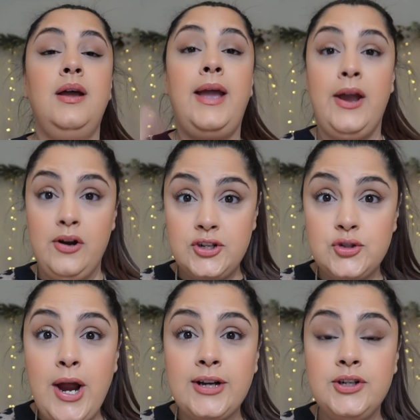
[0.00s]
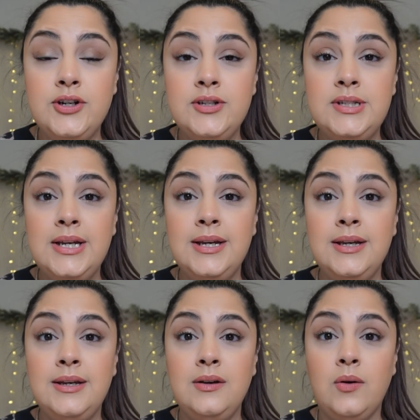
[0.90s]
air extractors,
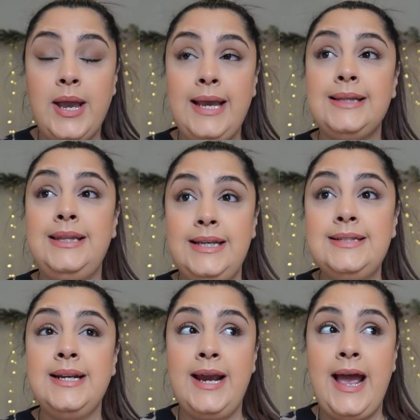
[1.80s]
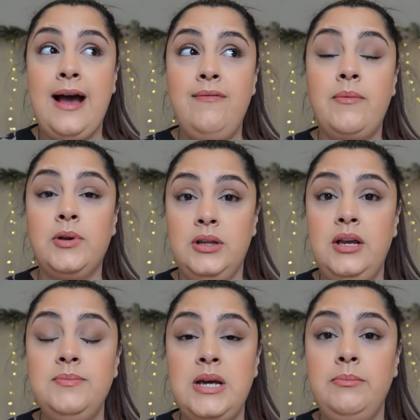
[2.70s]
okay, these that I have, I'm gonna
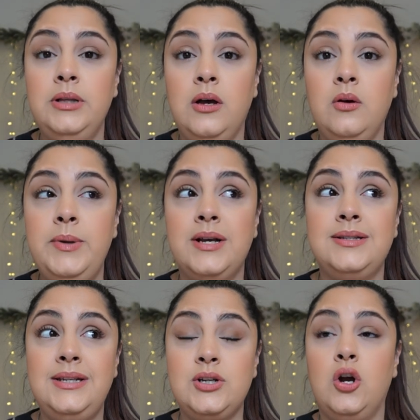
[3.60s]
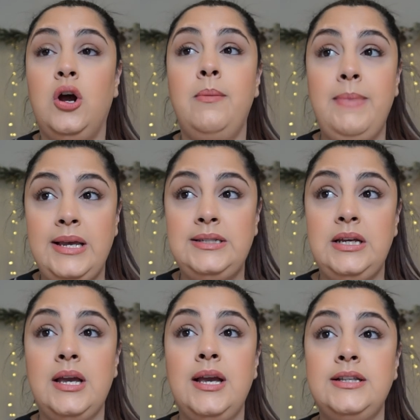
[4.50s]
link them down below because these are
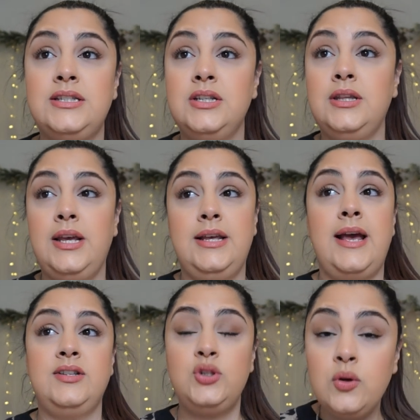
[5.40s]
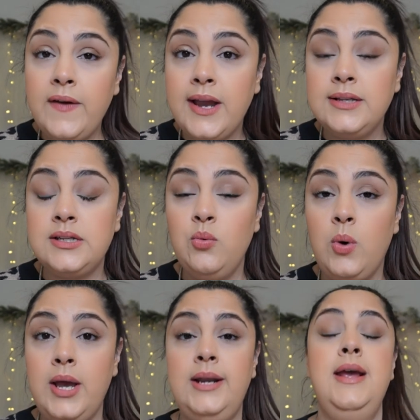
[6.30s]
amazing. It has two fans in
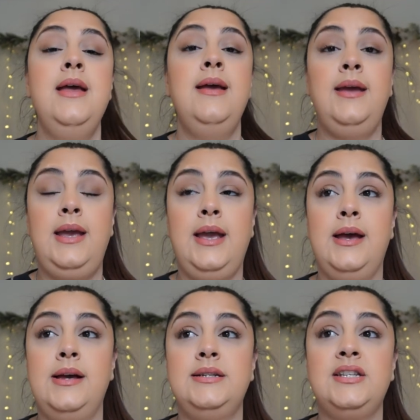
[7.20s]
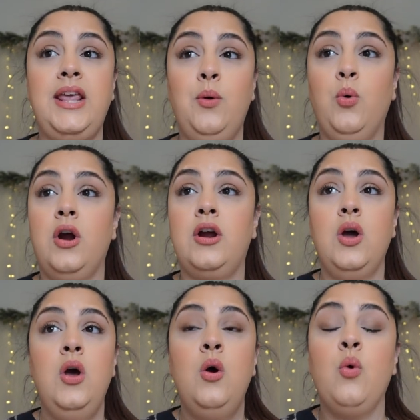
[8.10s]
one, and they
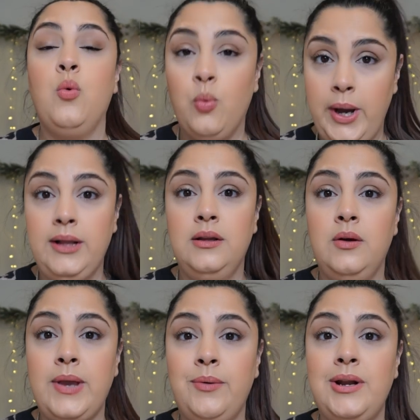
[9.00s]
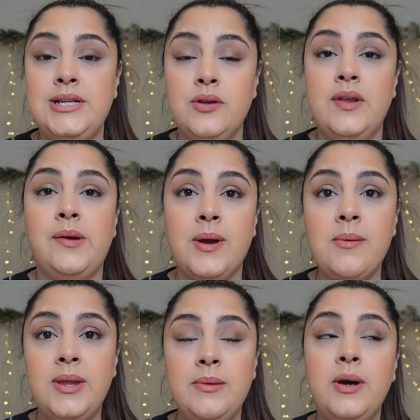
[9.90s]
work well. Okay, when I tell you that I
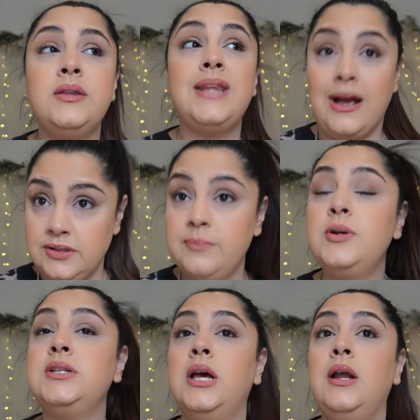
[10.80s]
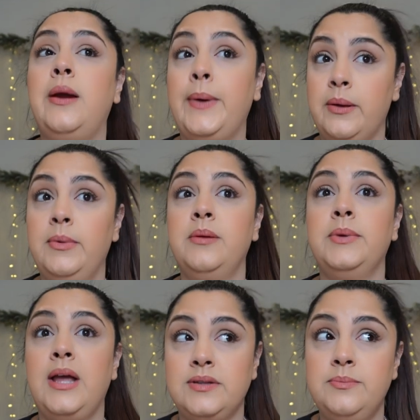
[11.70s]
recommend them 1,000%, I recommend them
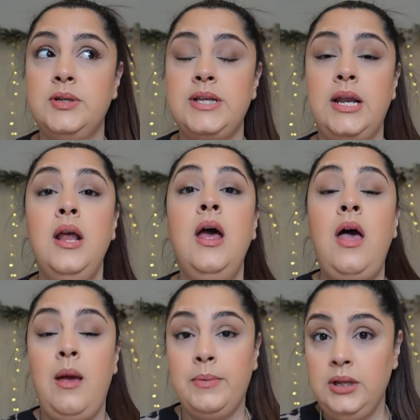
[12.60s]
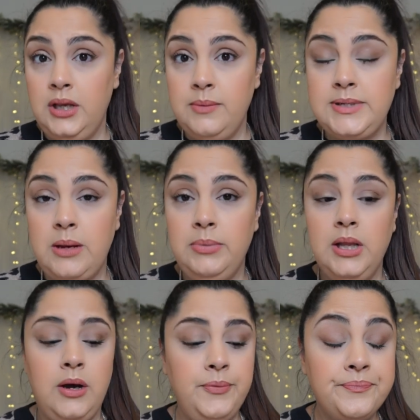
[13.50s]
1,000%. I'm gonna link them down
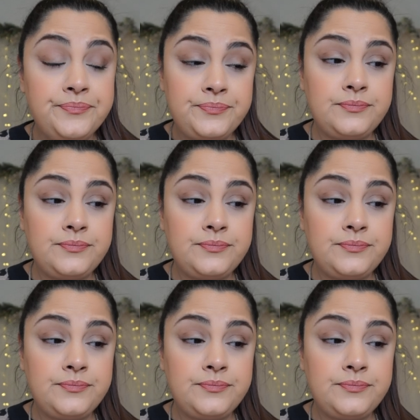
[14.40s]
below.